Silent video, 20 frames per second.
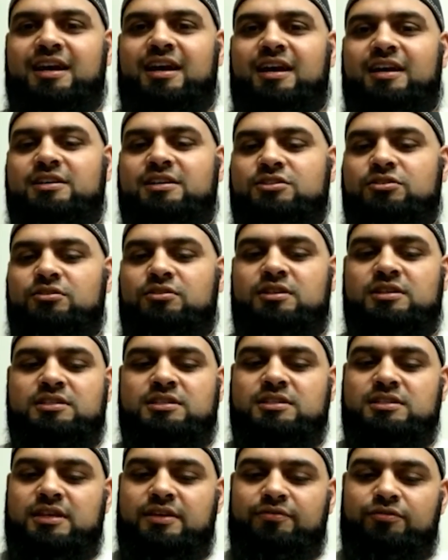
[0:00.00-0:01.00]
So this is,
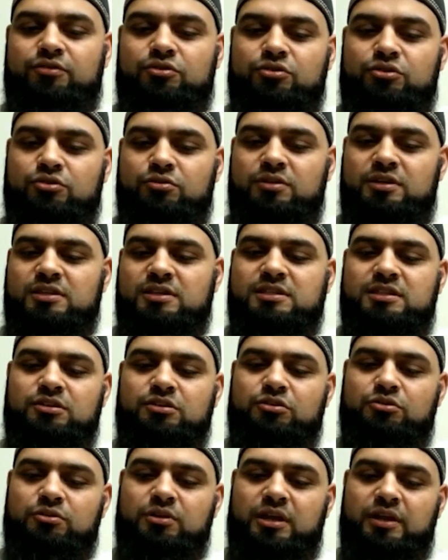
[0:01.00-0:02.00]
if you do this and you
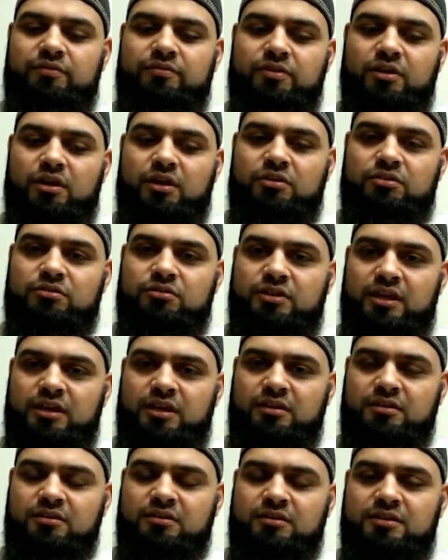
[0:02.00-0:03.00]
do it every other
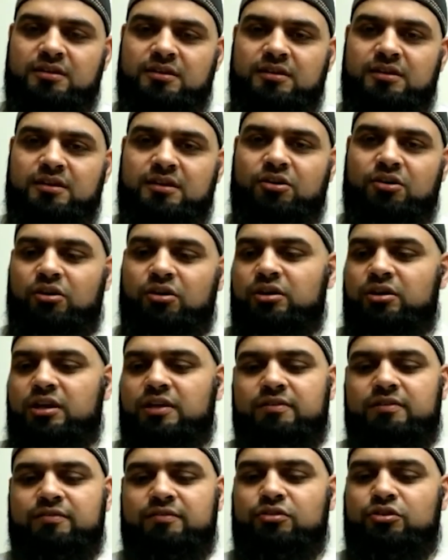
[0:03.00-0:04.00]
day, or even
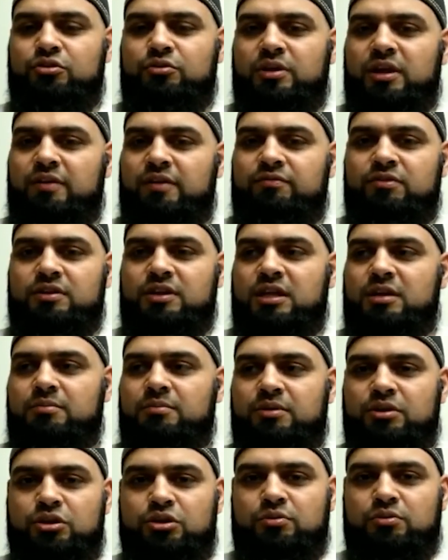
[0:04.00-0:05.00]
if you do it every day, but
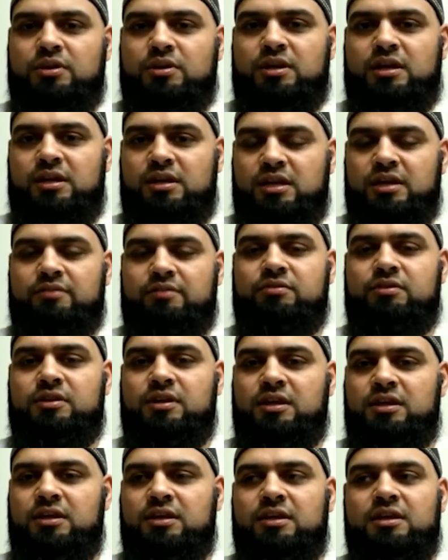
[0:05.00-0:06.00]
you do it lightly every
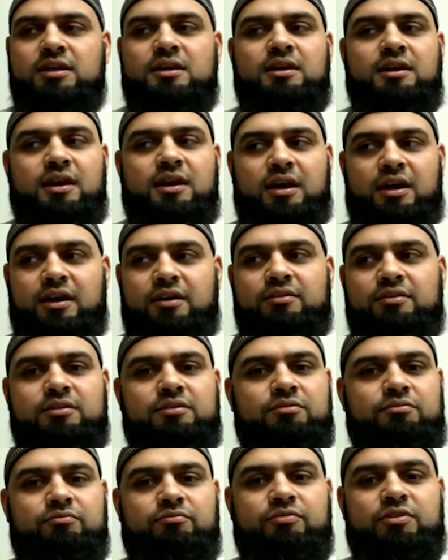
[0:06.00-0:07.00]
day,
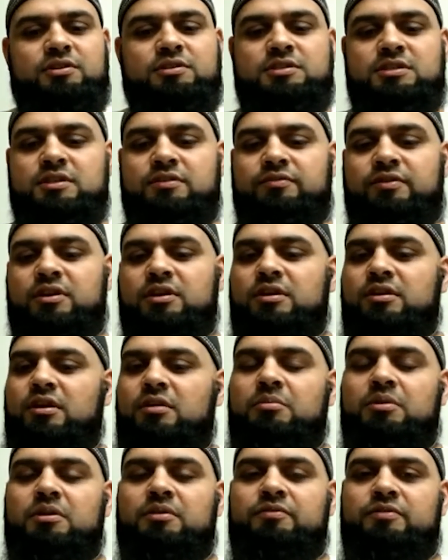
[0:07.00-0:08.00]
we'll see very great
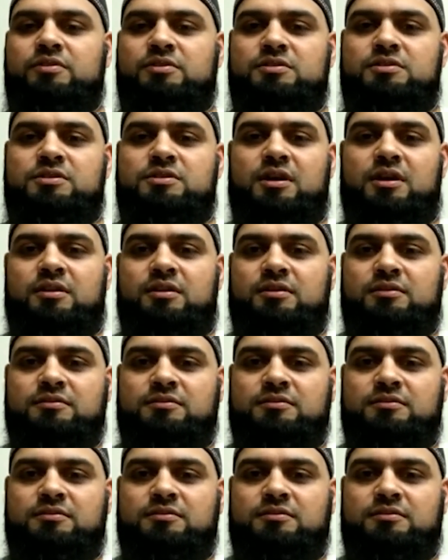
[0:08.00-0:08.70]
benefits, inshallah.